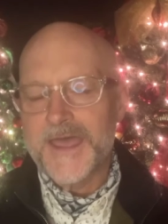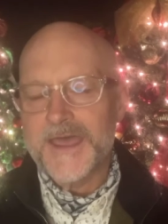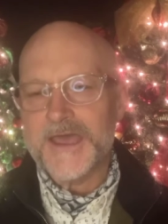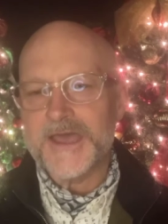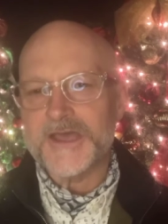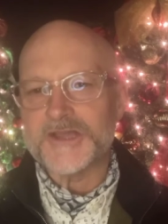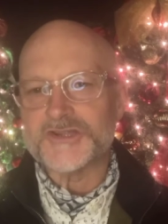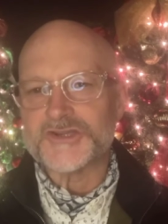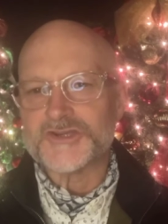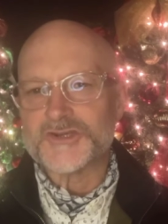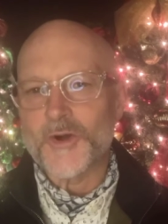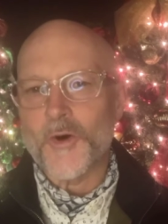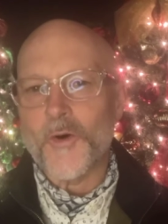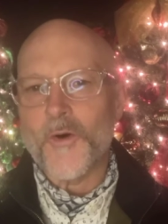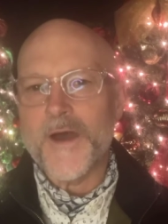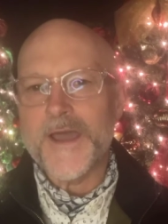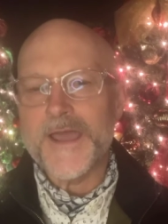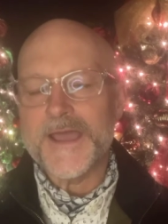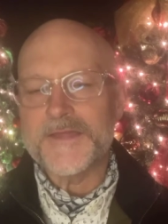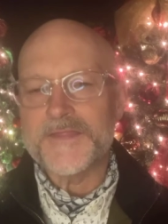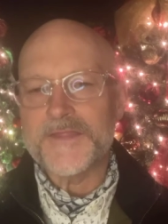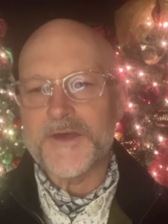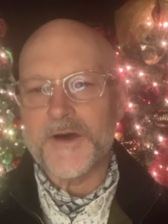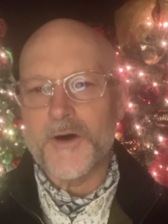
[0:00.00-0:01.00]
and
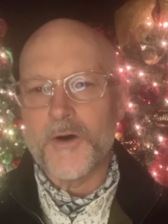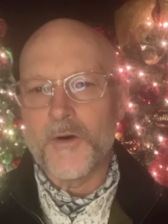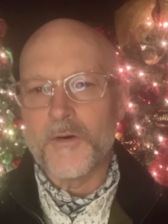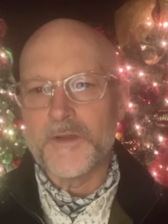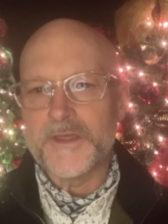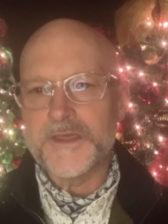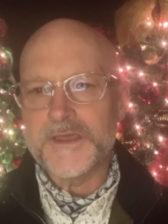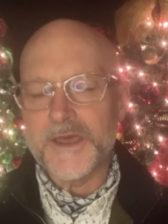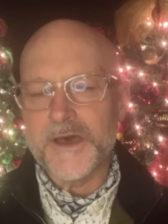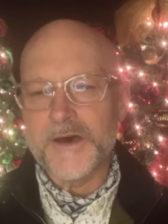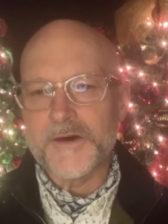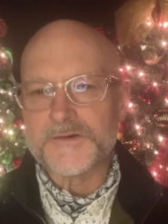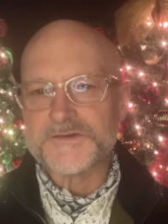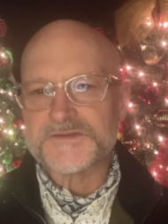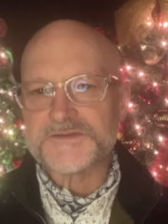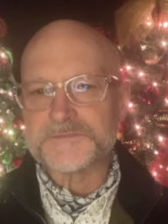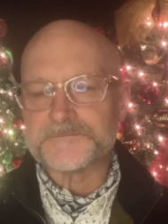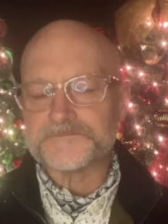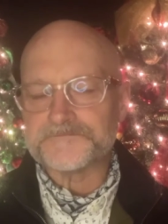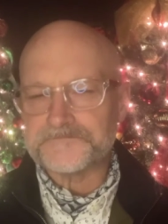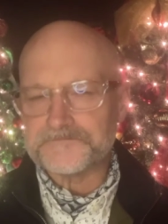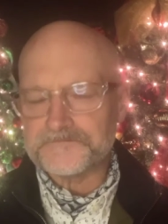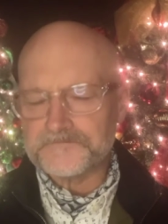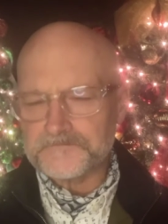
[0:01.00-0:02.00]
joy in the Holy Ghost,
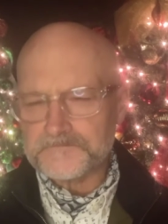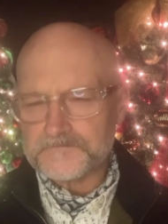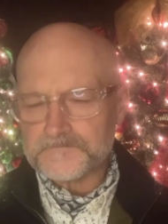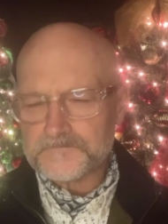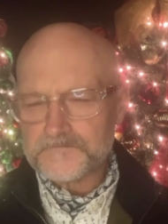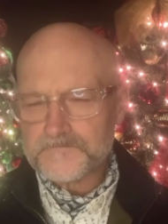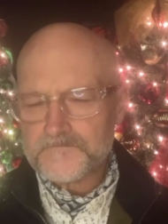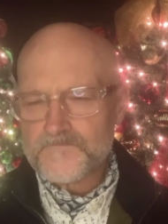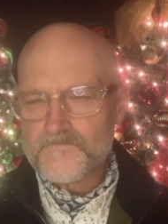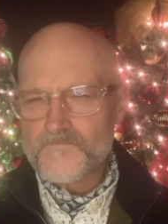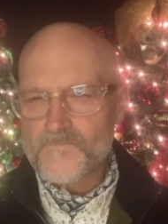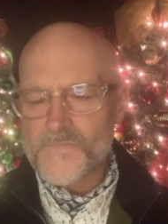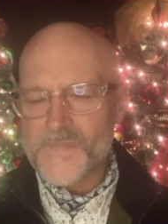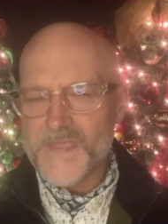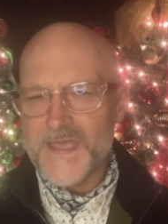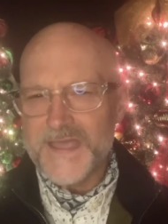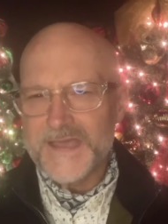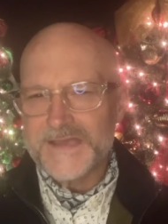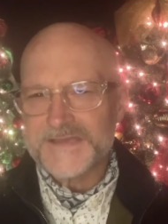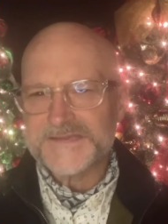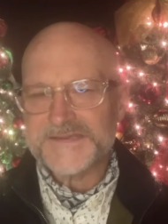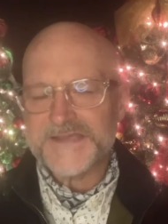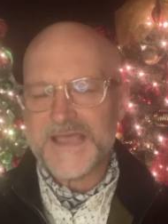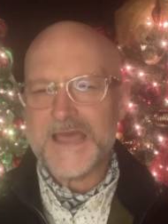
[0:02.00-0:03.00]

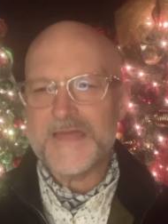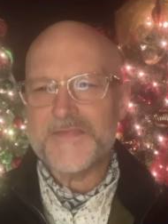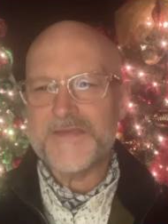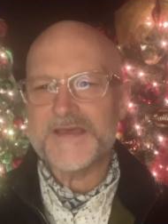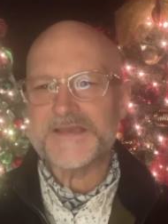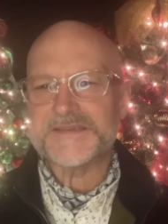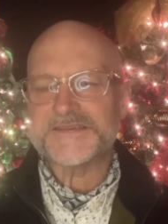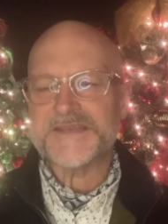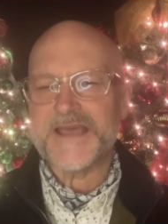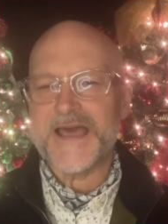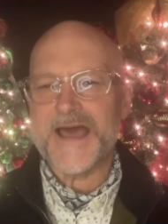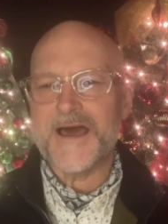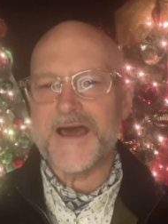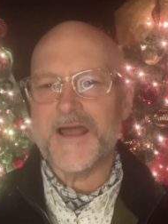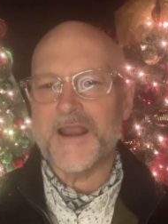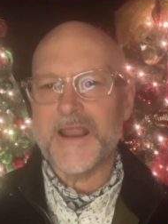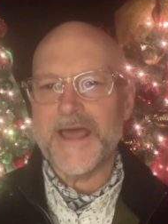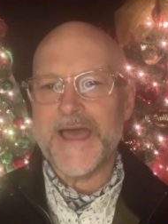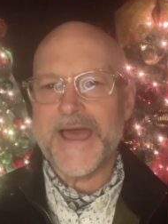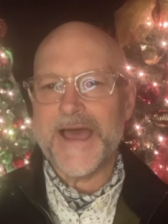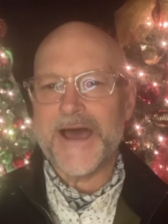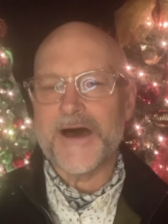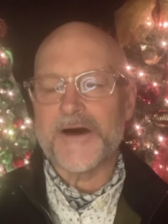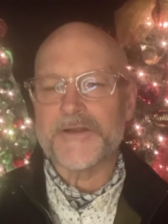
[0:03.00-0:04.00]
say this out
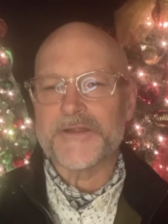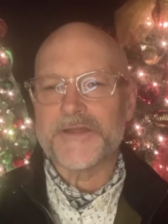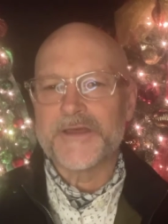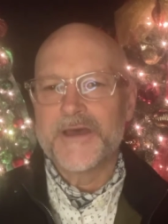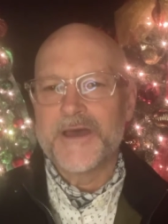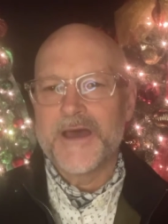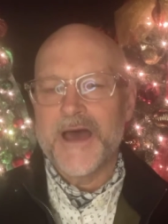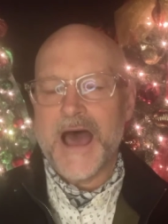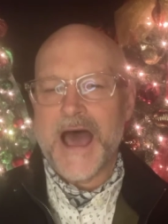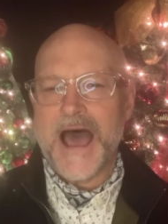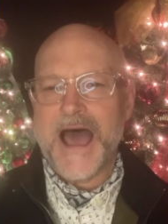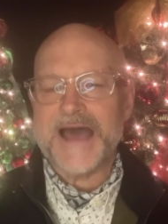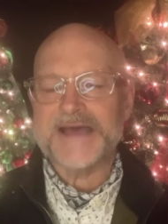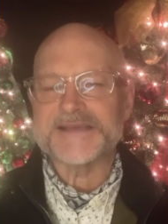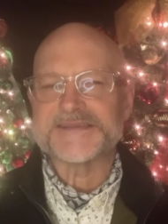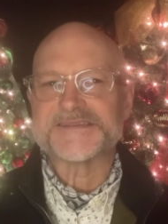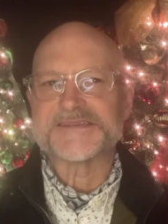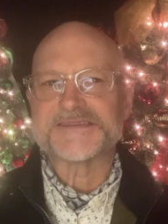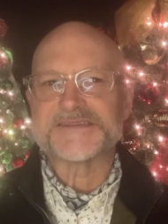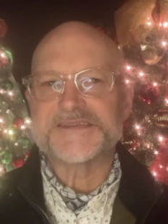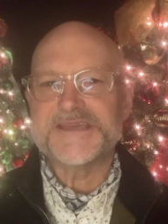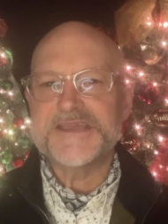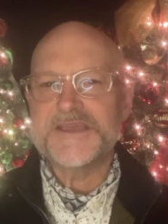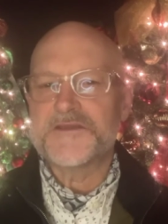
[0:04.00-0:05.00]
loud I
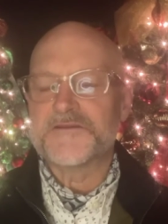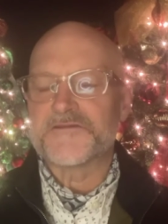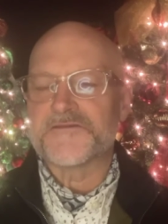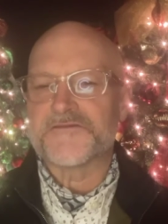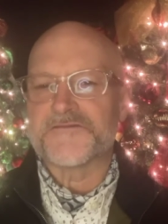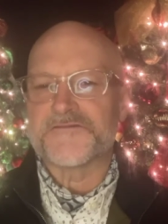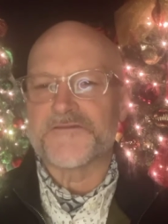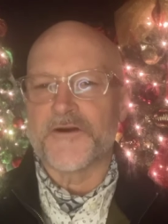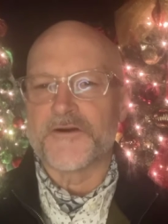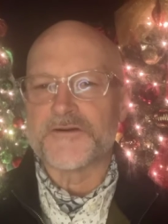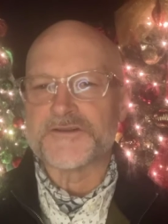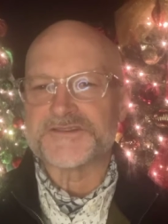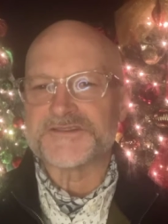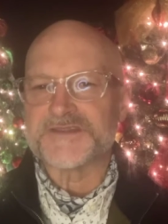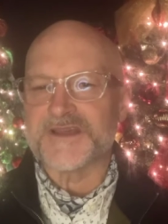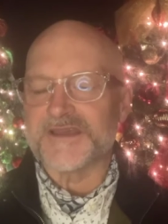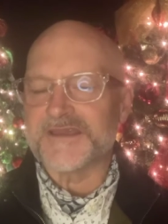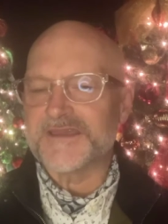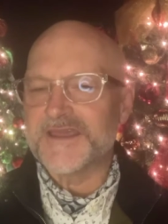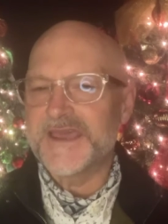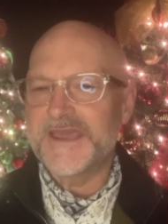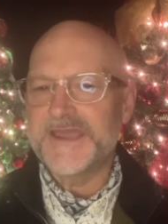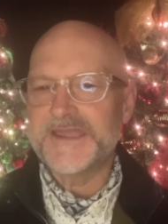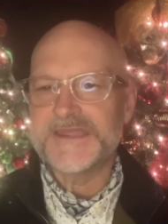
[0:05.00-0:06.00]
seek first the
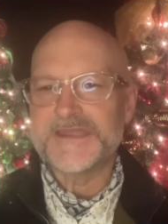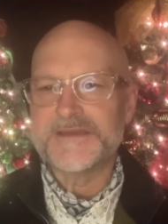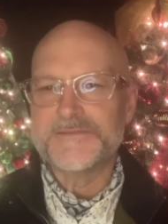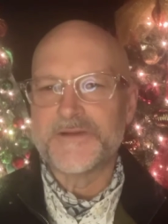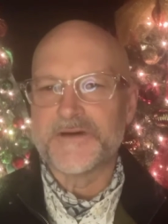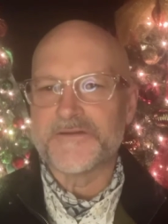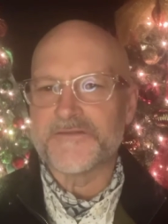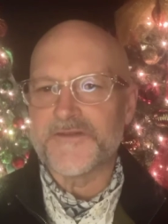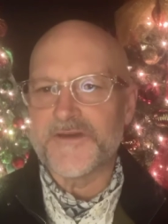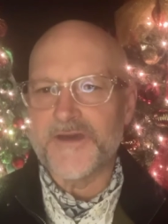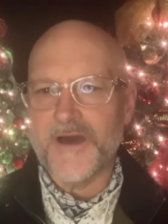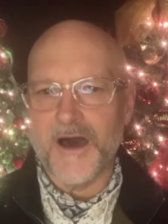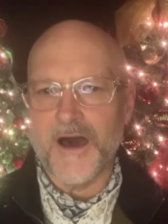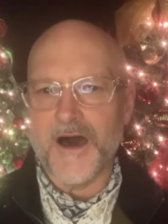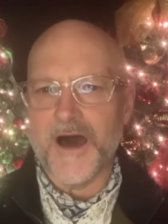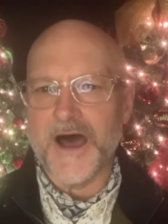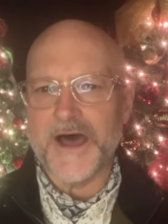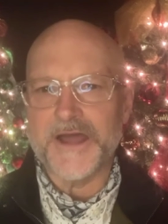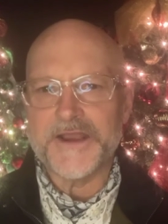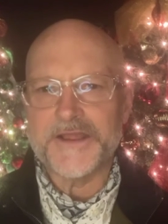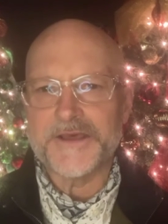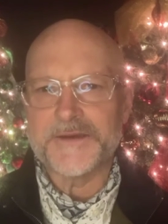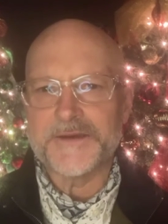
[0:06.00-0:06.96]
kingdom of God.